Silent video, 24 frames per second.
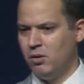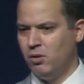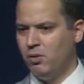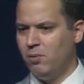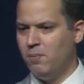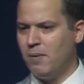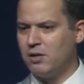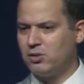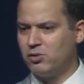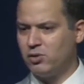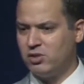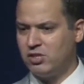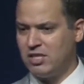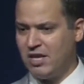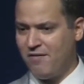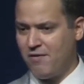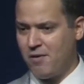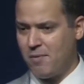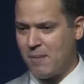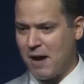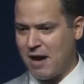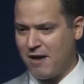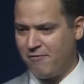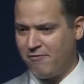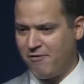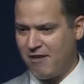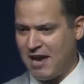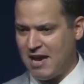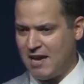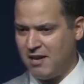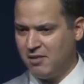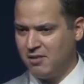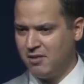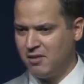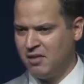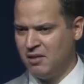must receive it by
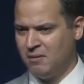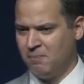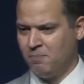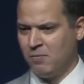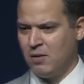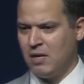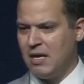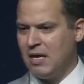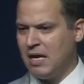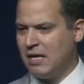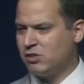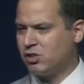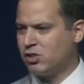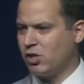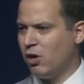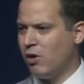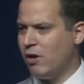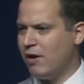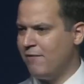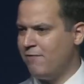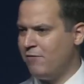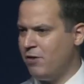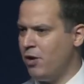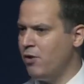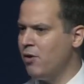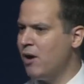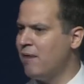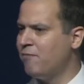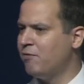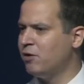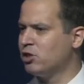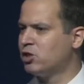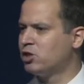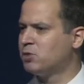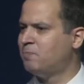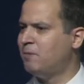faith. And so if you have
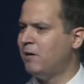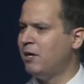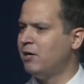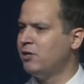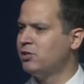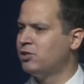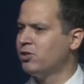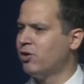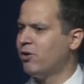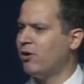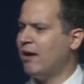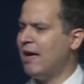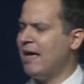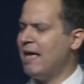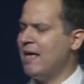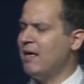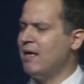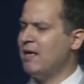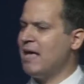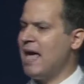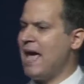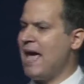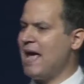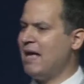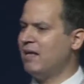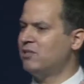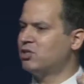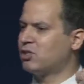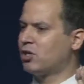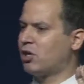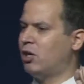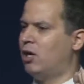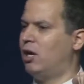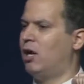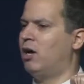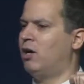your spiritual hands
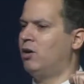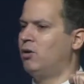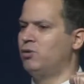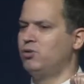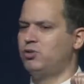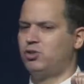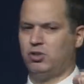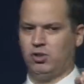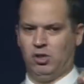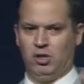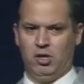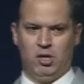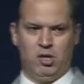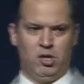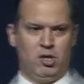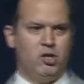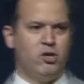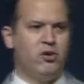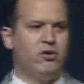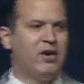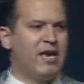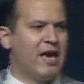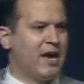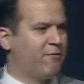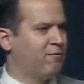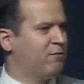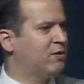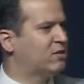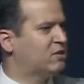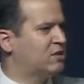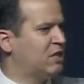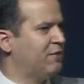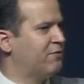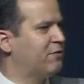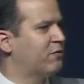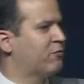closed, you can't
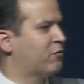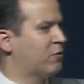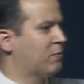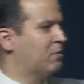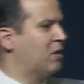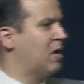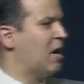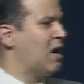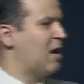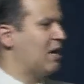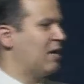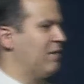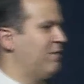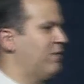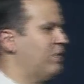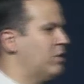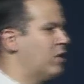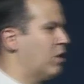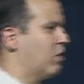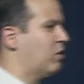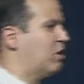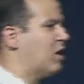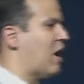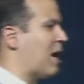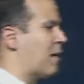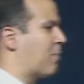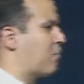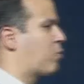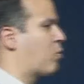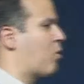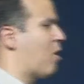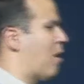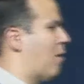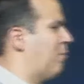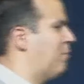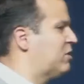receive it from God. Even though God
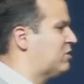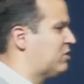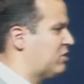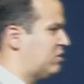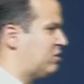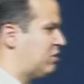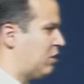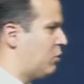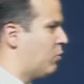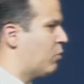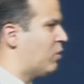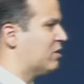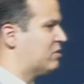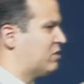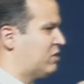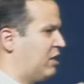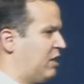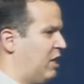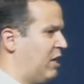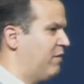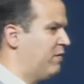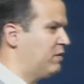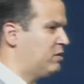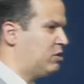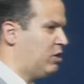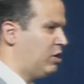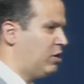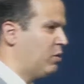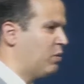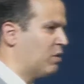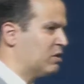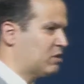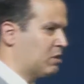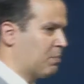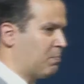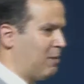promises and He wants to give it to you, He
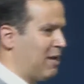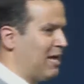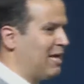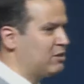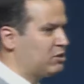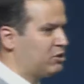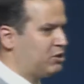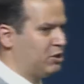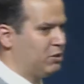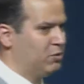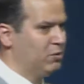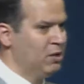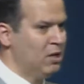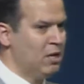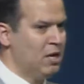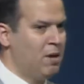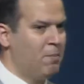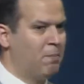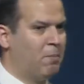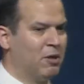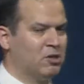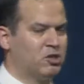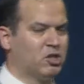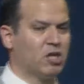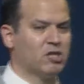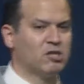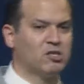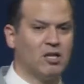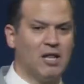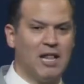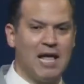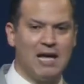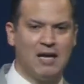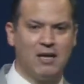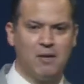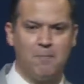wants to bless you. But just
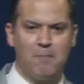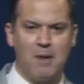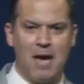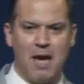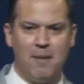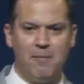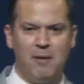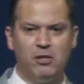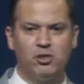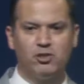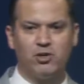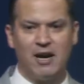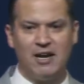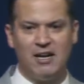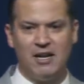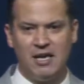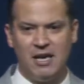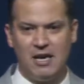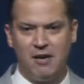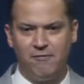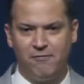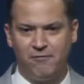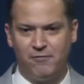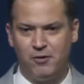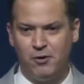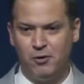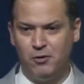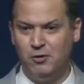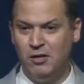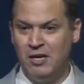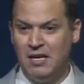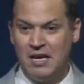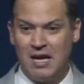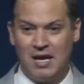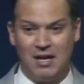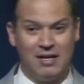like a baby trying to eat food,
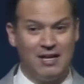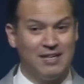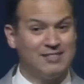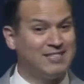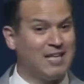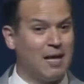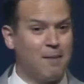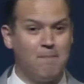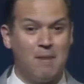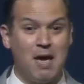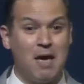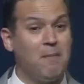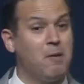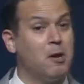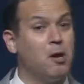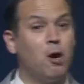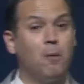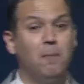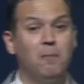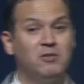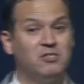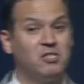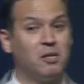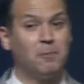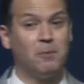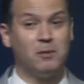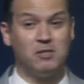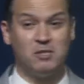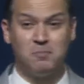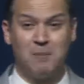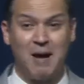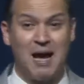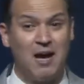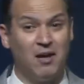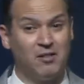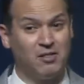unless that baby opens up its
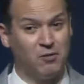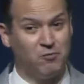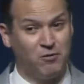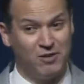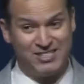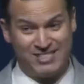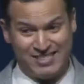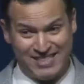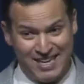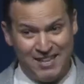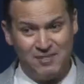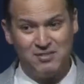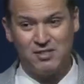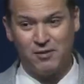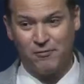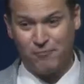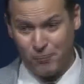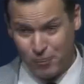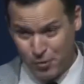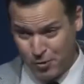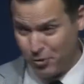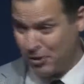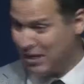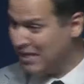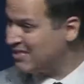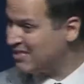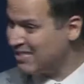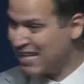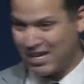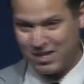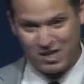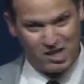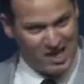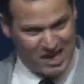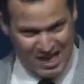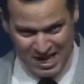mouth and receives the food, it's
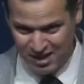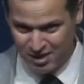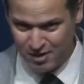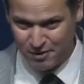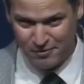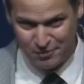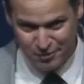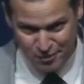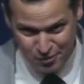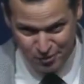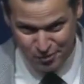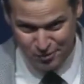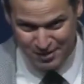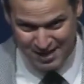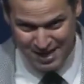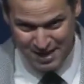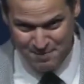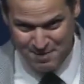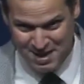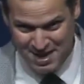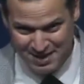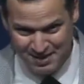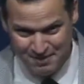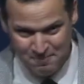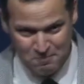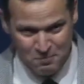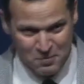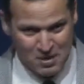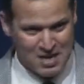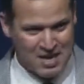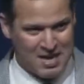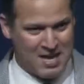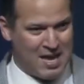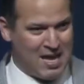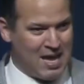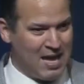not going to eat the food. Amen.
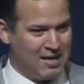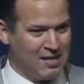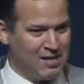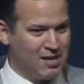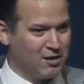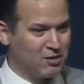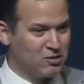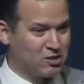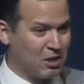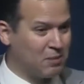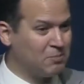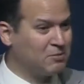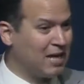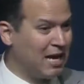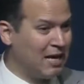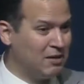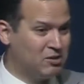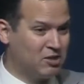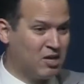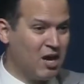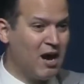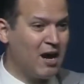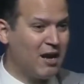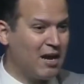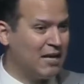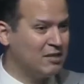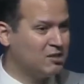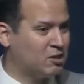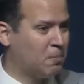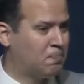And you know, sometimes God has to